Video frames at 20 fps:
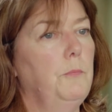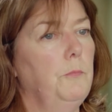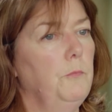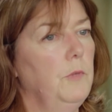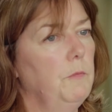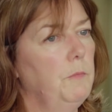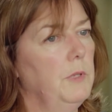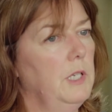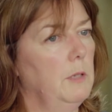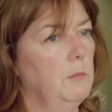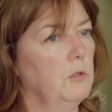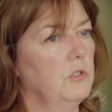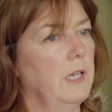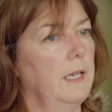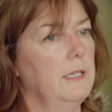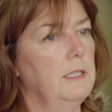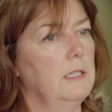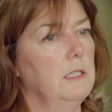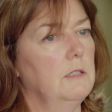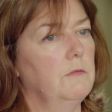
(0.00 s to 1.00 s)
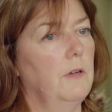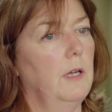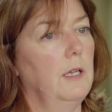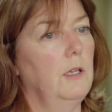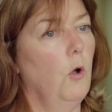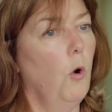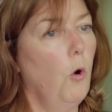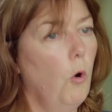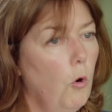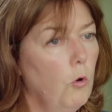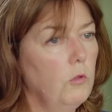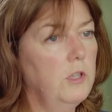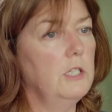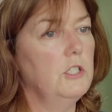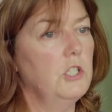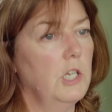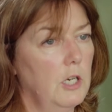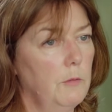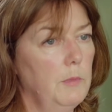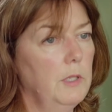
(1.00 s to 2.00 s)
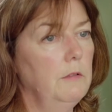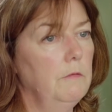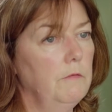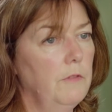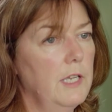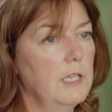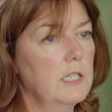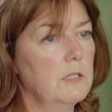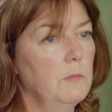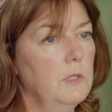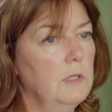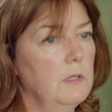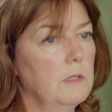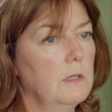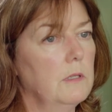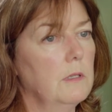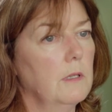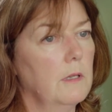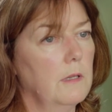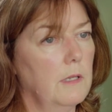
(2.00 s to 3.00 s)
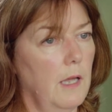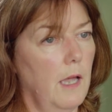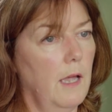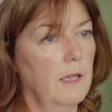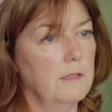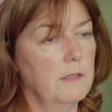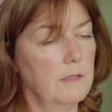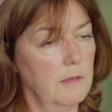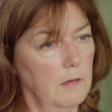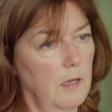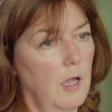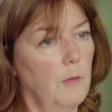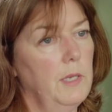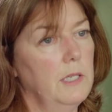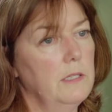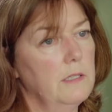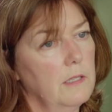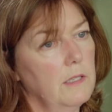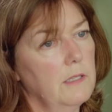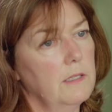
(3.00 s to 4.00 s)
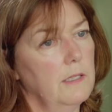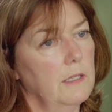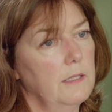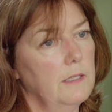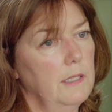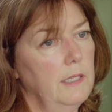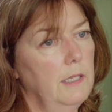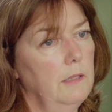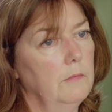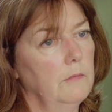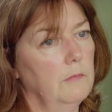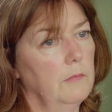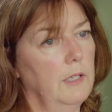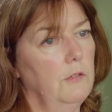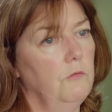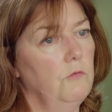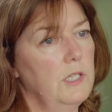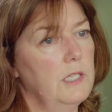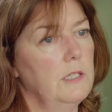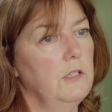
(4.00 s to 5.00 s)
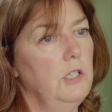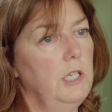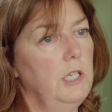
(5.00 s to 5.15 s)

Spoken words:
we've been able to identify all the German investment that has come into the city in recent